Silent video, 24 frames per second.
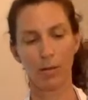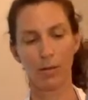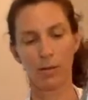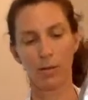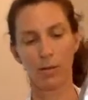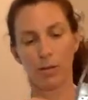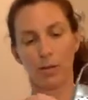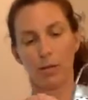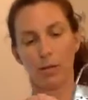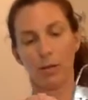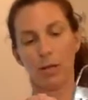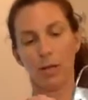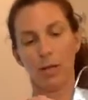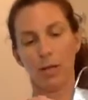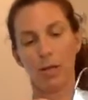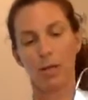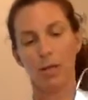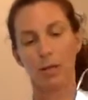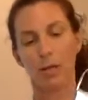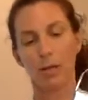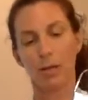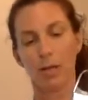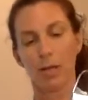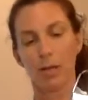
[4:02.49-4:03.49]
So
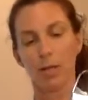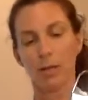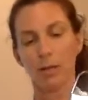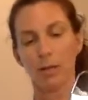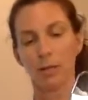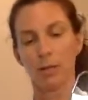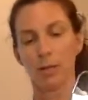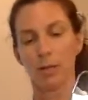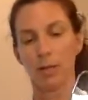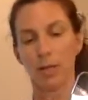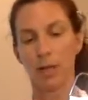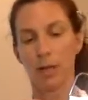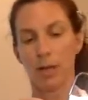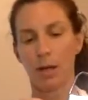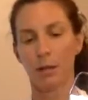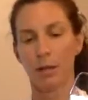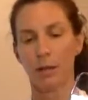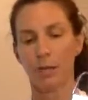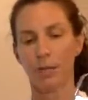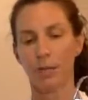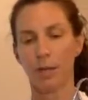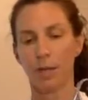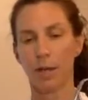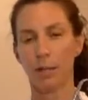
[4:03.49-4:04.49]
you can't do a ton
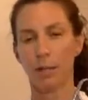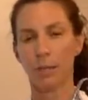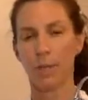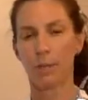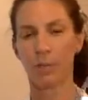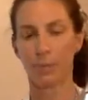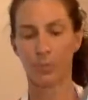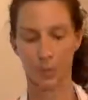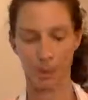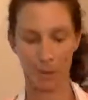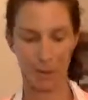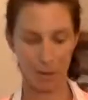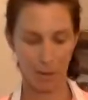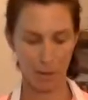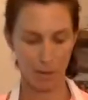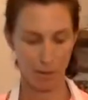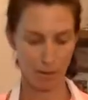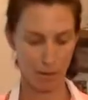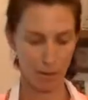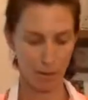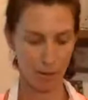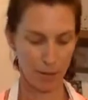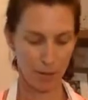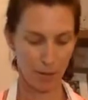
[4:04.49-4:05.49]
of them,
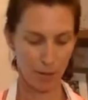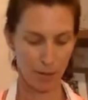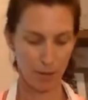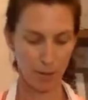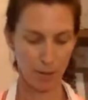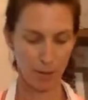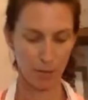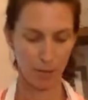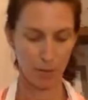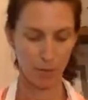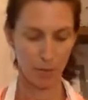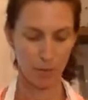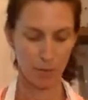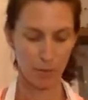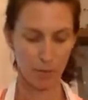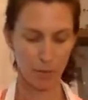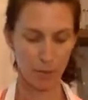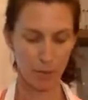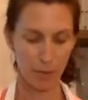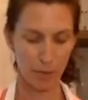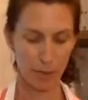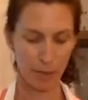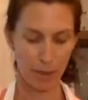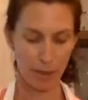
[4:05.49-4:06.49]
but if you,
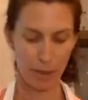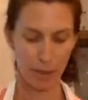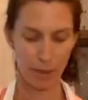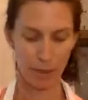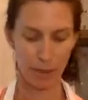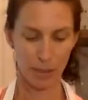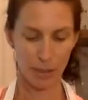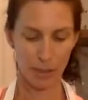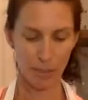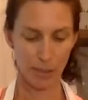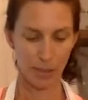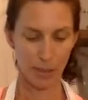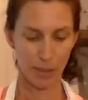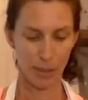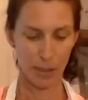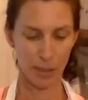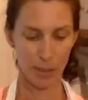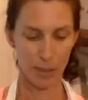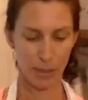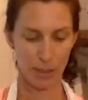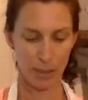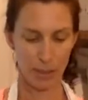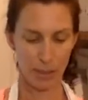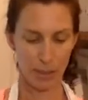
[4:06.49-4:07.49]
you wanted to get some really
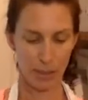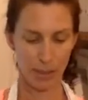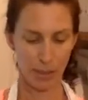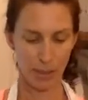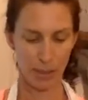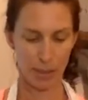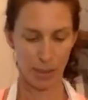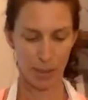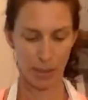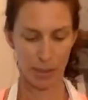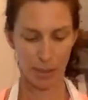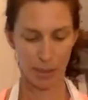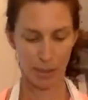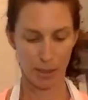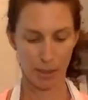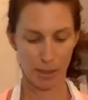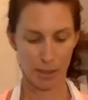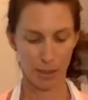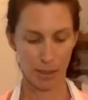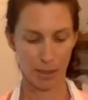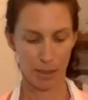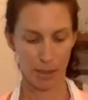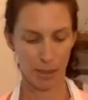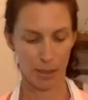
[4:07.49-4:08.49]
thin
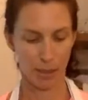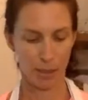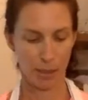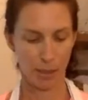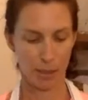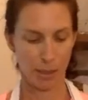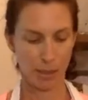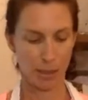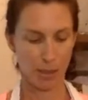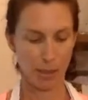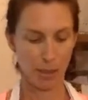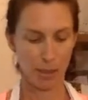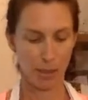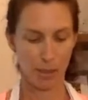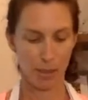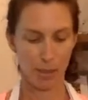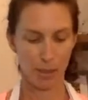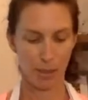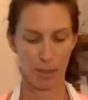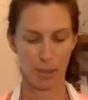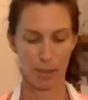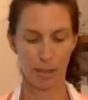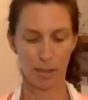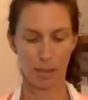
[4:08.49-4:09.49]
slices,
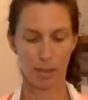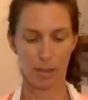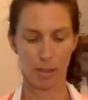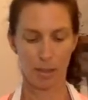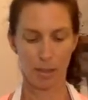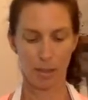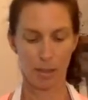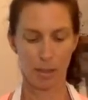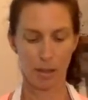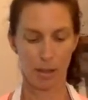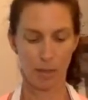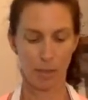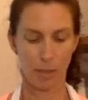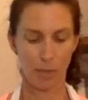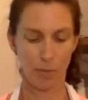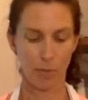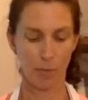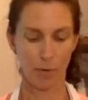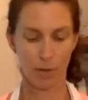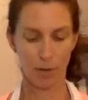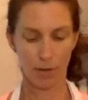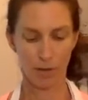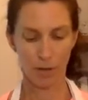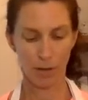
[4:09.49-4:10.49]
that will
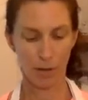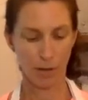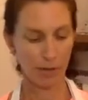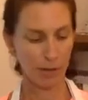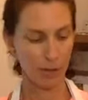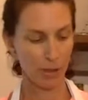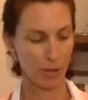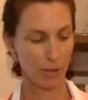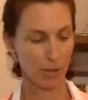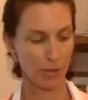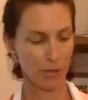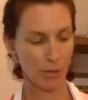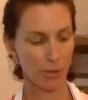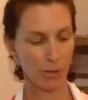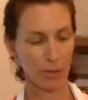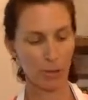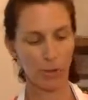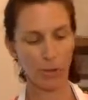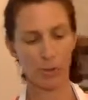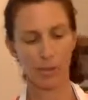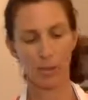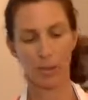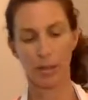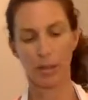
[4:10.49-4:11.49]
work. You have to go
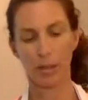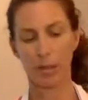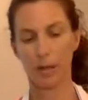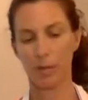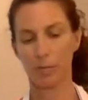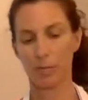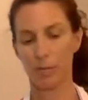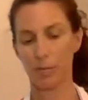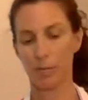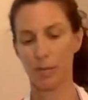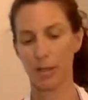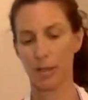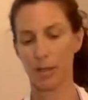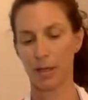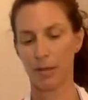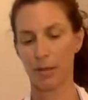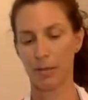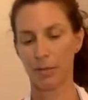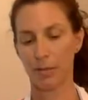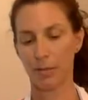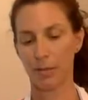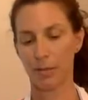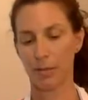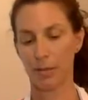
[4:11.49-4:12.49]
slowly and you have to be
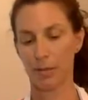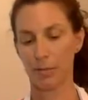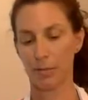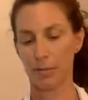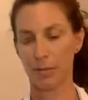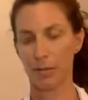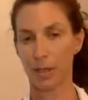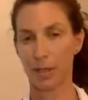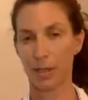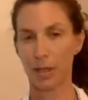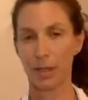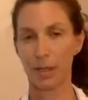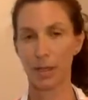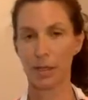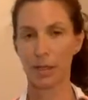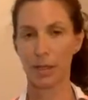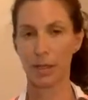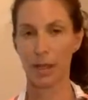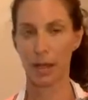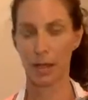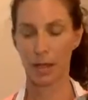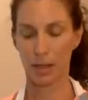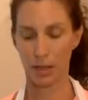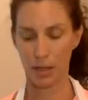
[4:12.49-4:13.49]
careful. It is
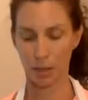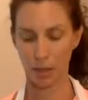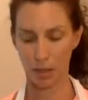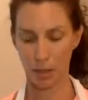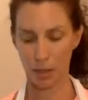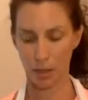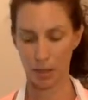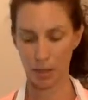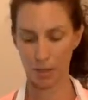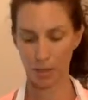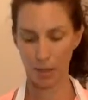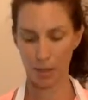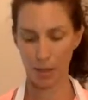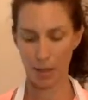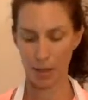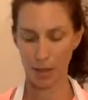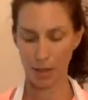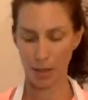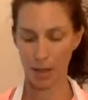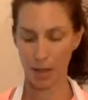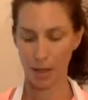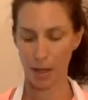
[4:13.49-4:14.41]
kind of sharp.